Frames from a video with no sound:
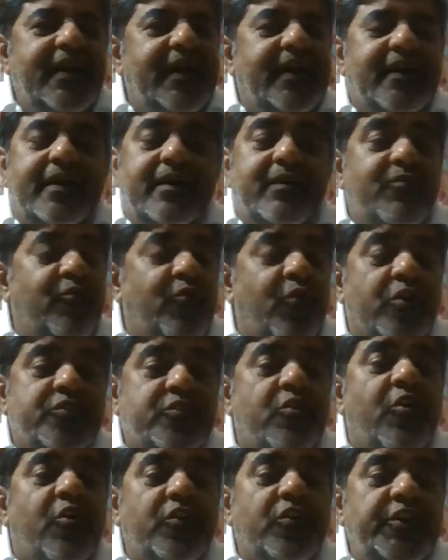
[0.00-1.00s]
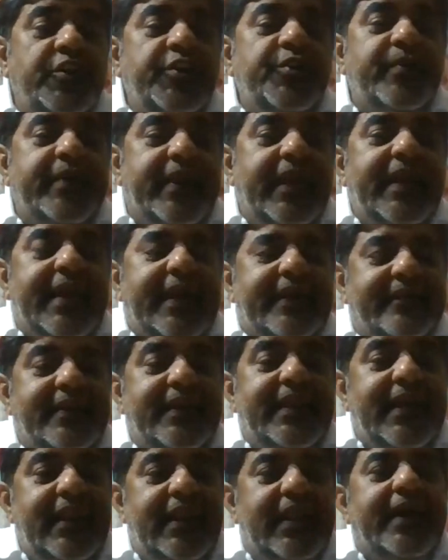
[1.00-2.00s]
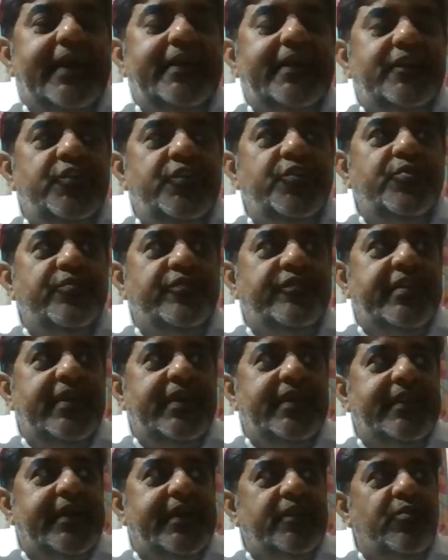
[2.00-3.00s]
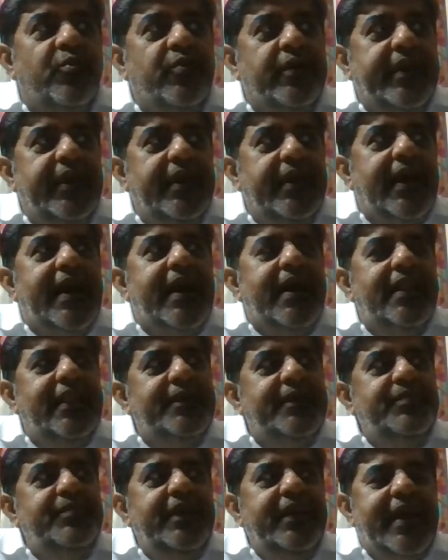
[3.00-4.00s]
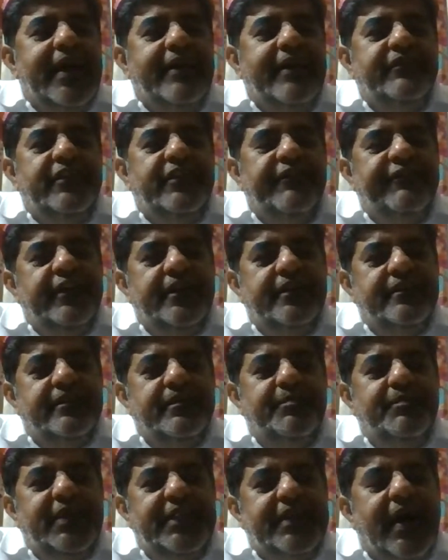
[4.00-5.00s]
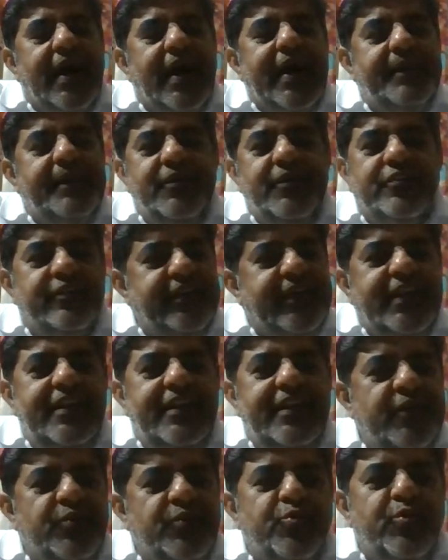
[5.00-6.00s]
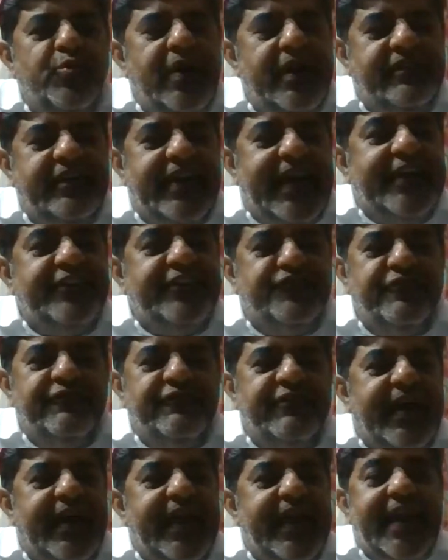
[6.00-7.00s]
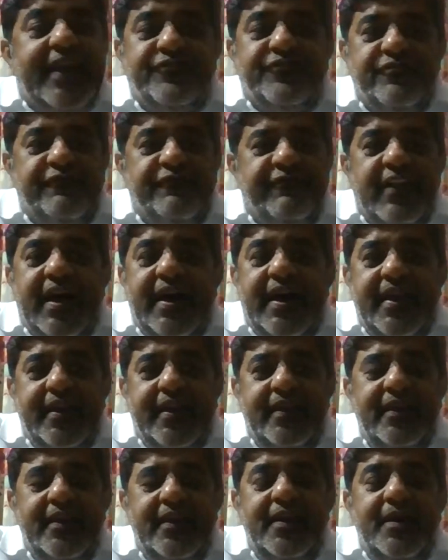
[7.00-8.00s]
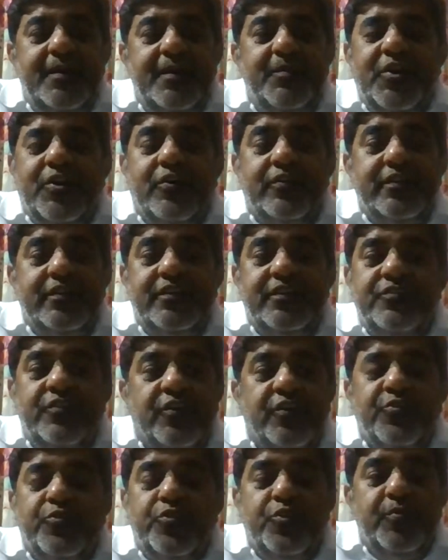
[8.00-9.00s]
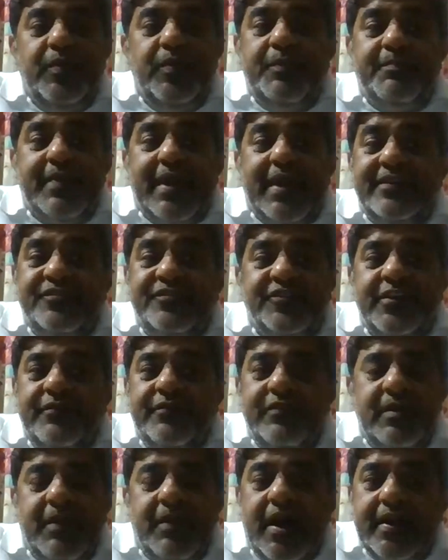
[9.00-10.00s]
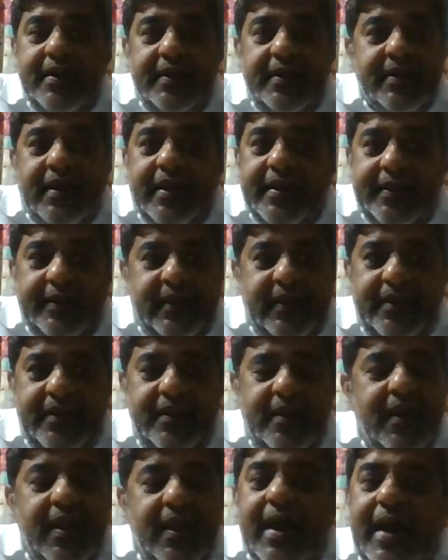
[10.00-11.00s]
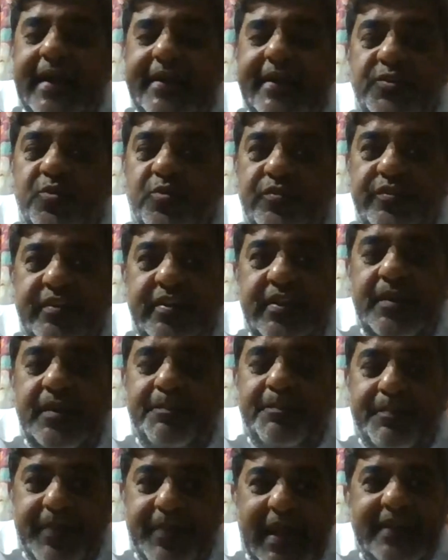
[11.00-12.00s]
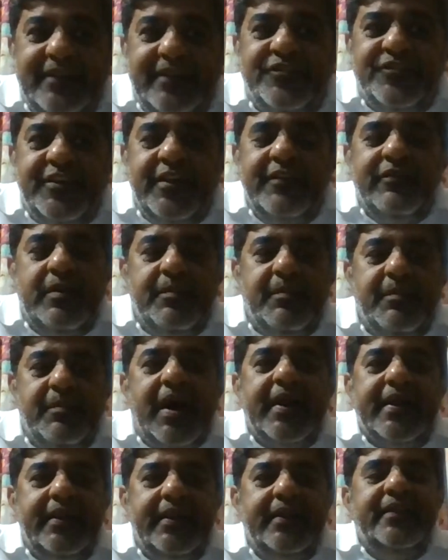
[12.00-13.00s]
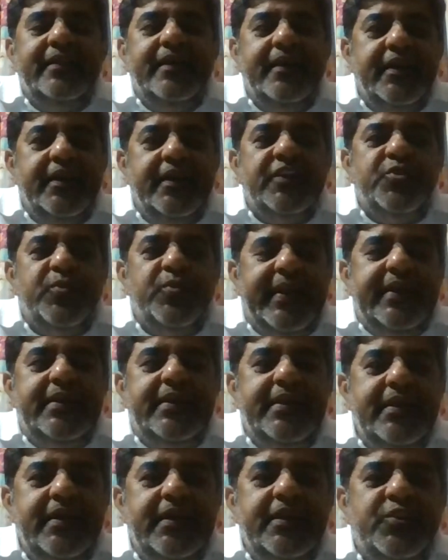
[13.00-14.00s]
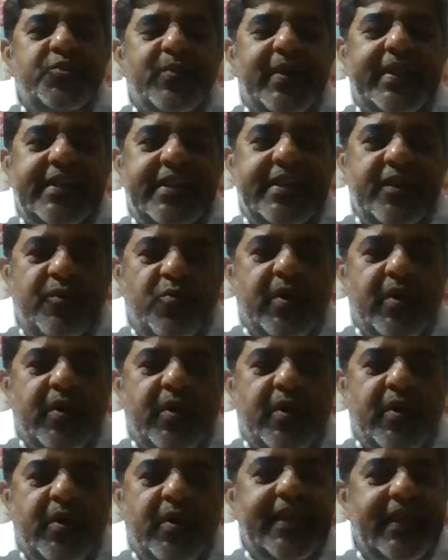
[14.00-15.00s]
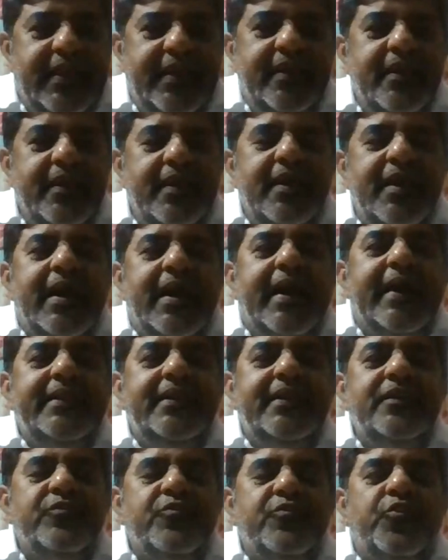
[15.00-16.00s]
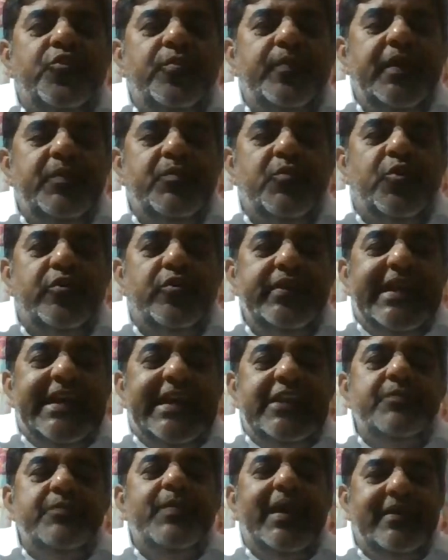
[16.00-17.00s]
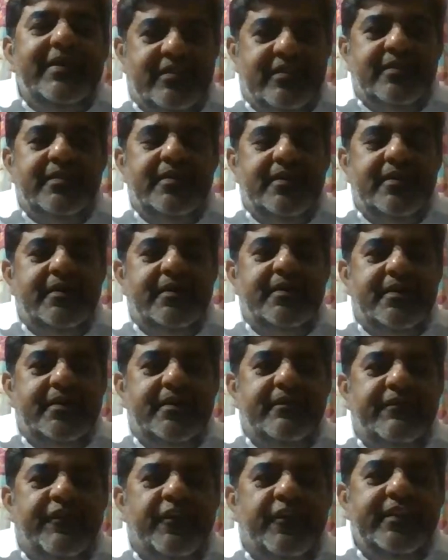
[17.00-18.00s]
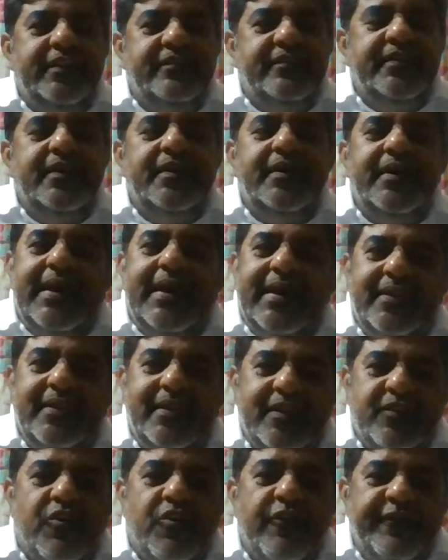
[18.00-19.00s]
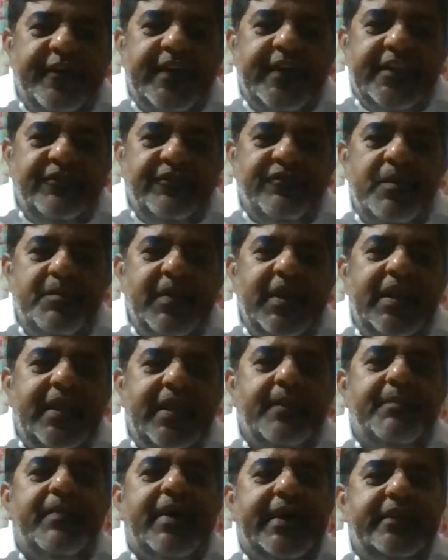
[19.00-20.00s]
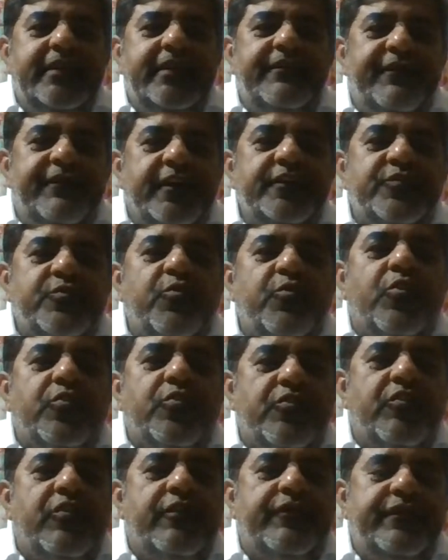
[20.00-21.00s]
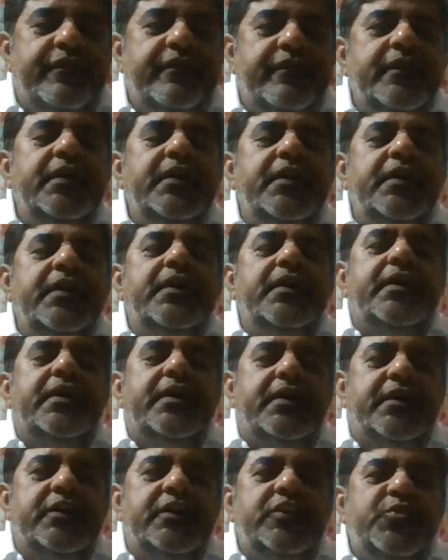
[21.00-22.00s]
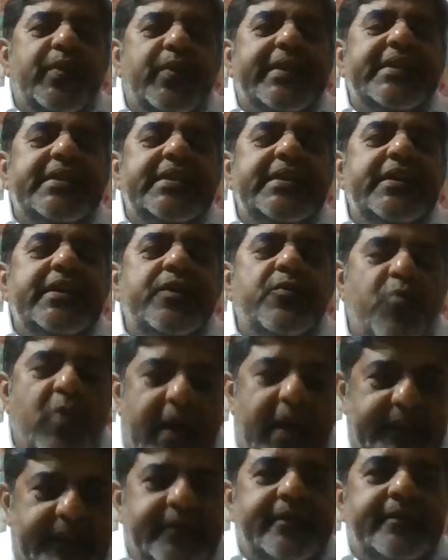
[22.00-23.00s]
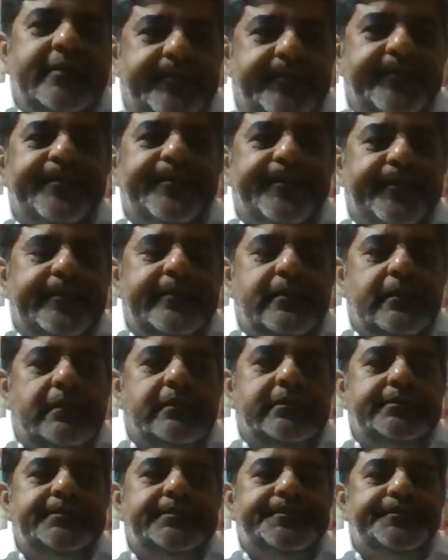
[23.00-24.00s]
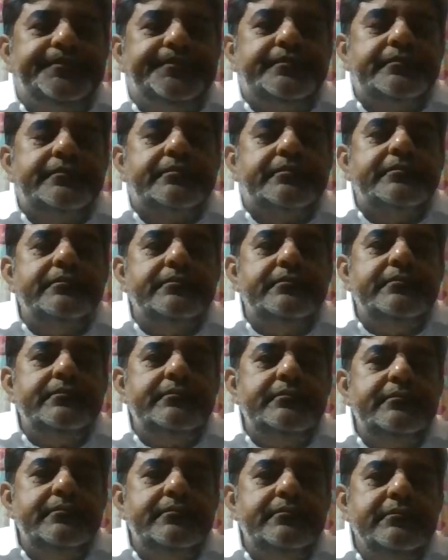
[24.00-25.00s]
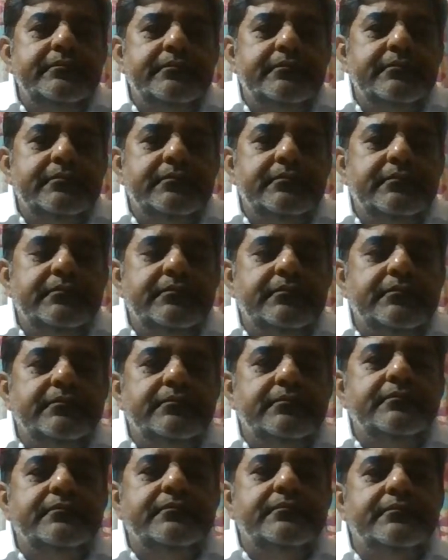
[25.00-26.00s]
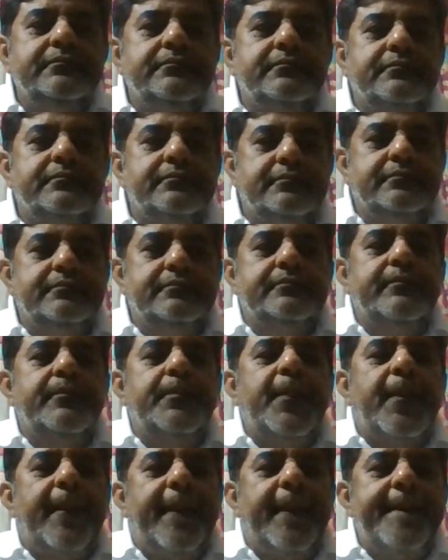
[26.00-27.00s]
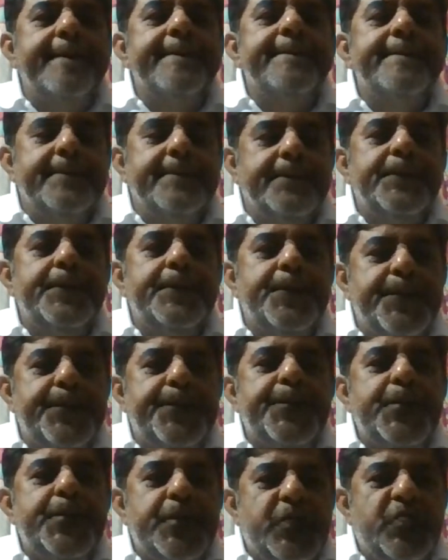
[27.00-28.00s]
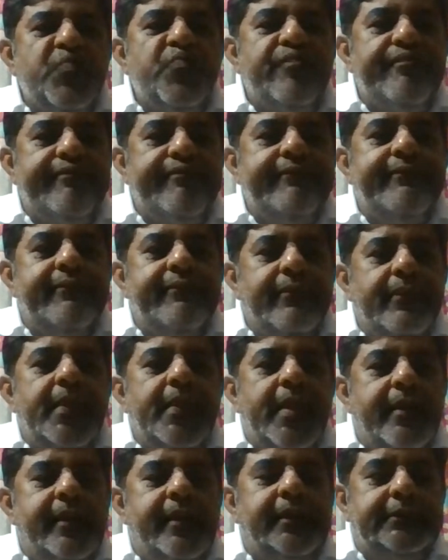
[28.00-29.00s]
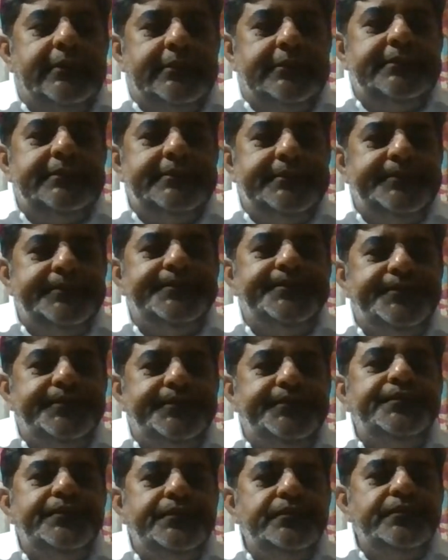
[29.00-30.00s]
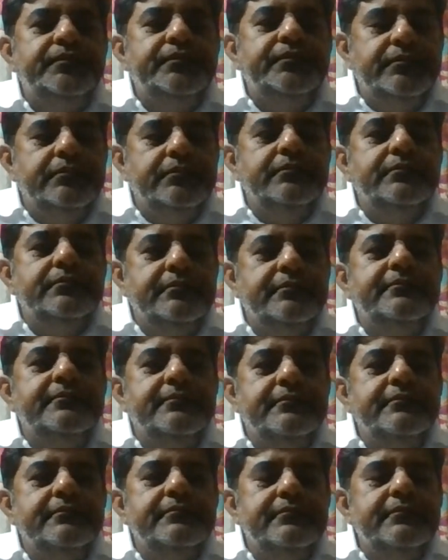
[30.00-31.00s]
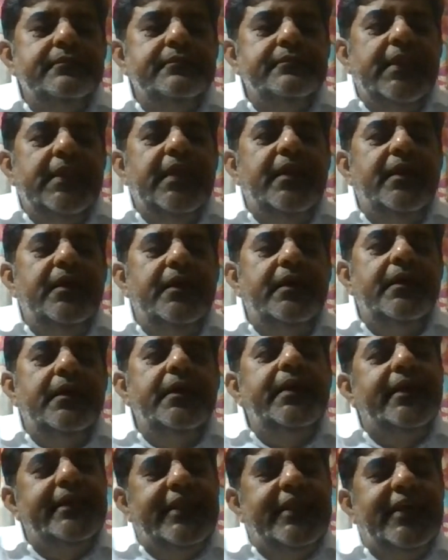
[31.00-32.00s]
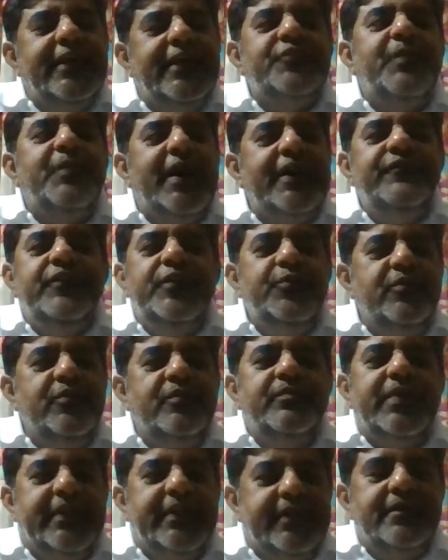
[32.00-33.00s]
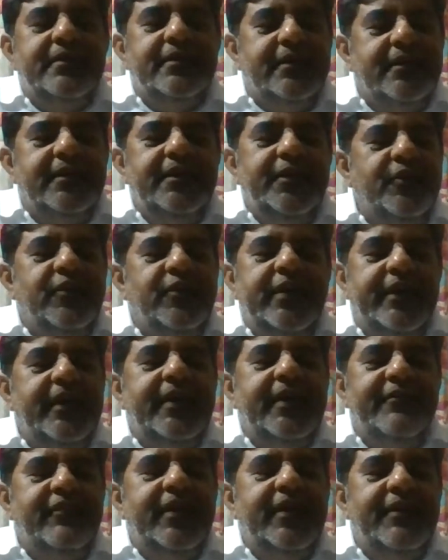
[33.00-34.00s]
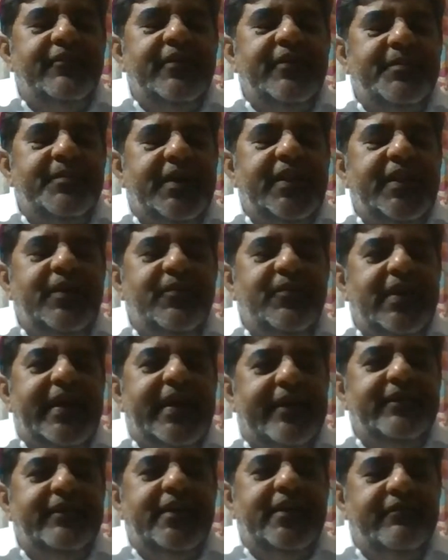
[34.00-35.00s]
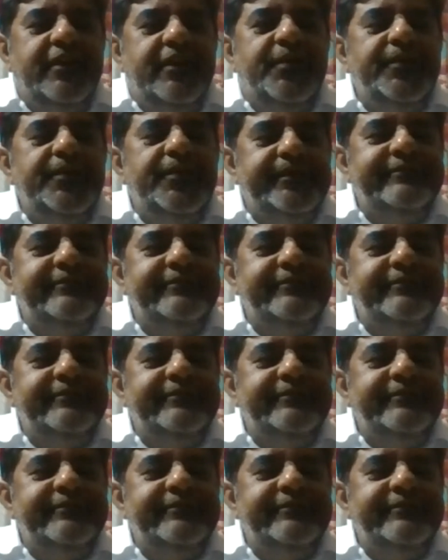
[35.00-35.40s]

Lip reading: What call do you take as an airline? Do you say that, okay, let me have the fares a bit high, because anyway, whoever has to fly, because it's not going to be price-driven market currently. I don't see price-driven market in the year 2021, clearly. I think it's going to be more need-based for this year, and that confidence will build up by the first quarter of 21. Yeah, so viewers can easily add the LCC segments to derive at a business plan for 2021 in whichever manner. Yeah, that's my view, but everybody will have their view.